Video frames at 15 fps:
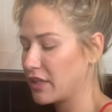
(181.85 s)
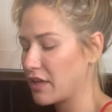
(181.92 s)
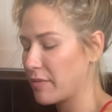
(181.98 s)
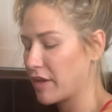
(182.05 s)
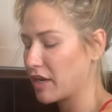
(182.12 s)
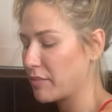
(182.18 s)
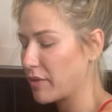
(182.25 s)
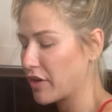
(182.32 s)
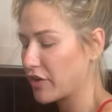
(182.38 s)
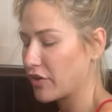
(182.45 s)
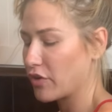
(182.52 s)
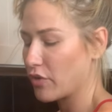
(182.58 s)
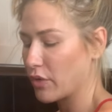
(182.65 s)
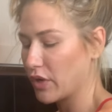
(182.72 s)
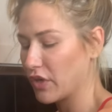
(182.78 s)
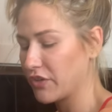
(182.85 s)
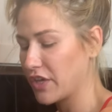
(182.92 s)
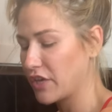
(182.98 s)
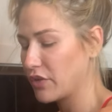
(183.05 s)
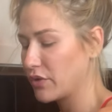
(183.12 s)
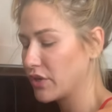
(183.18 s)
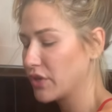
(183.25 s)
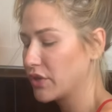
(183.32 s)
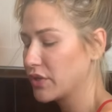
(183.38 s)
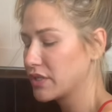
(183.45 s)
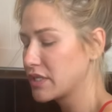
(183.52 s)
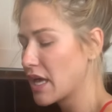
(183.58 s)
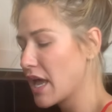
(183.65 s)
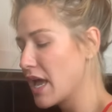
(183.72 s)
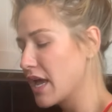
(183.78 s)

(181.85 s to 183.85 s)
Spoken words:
the amount of butter or oil that you use,